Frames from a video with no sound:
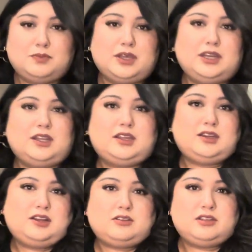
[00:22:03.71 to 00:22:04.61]
But
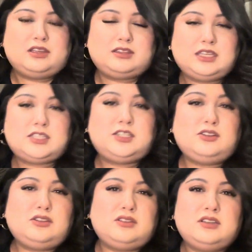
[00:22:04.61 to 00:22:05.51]
you know, they
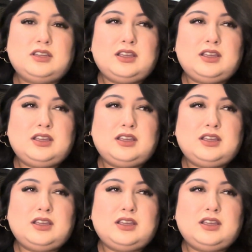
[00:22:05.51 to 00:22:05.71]
still,